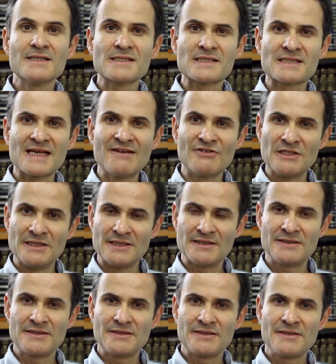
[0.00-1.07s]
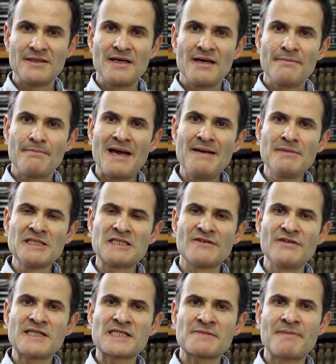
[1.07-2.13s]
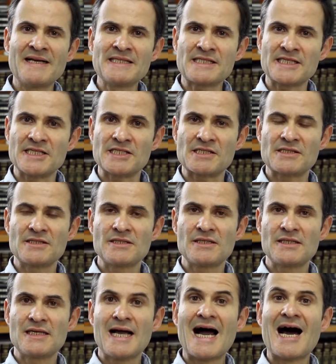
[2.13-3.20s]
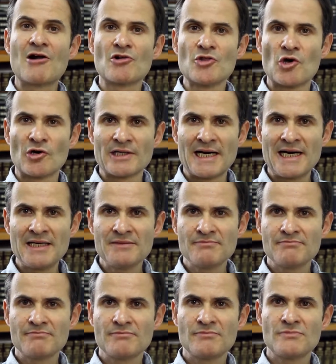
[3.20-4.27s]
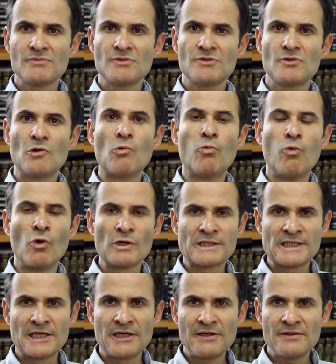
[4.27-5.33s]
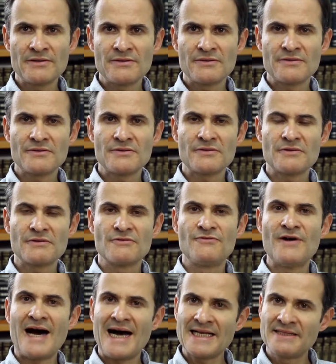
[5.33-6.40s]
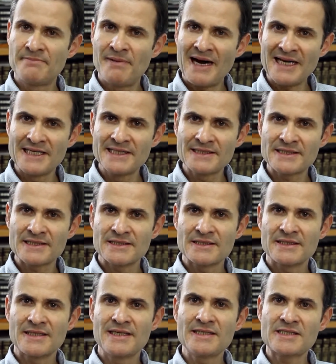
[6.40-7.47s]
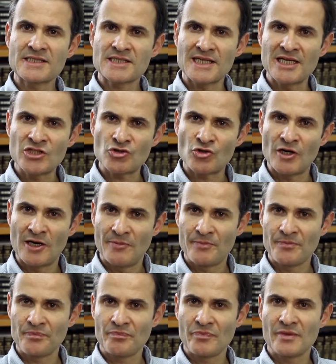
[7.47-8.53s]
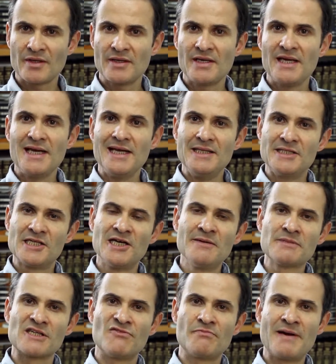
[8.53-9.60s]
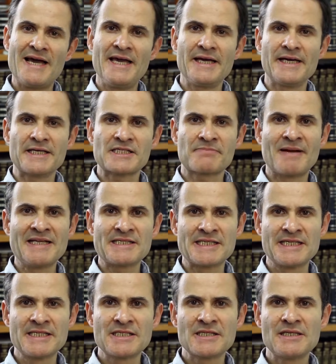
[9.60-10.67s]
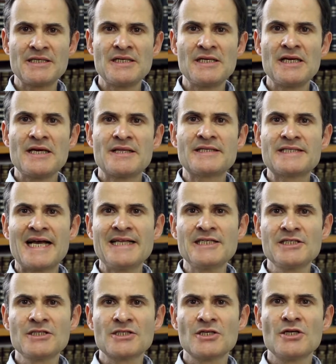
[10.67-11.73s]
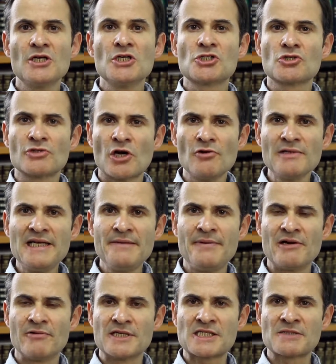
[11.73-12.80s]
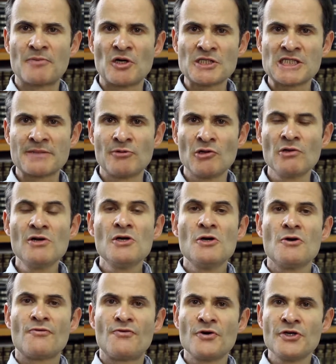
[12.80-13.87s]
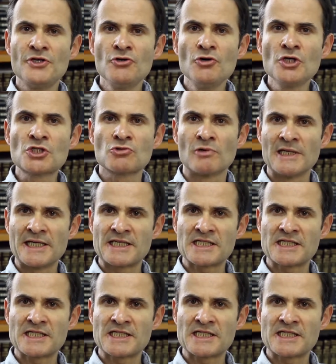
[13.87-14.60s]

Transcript: 7. Payment of expenses, arnona, water, va'ad bayit, etc. In terms of paying expenses, the tenant should only be responsible for usual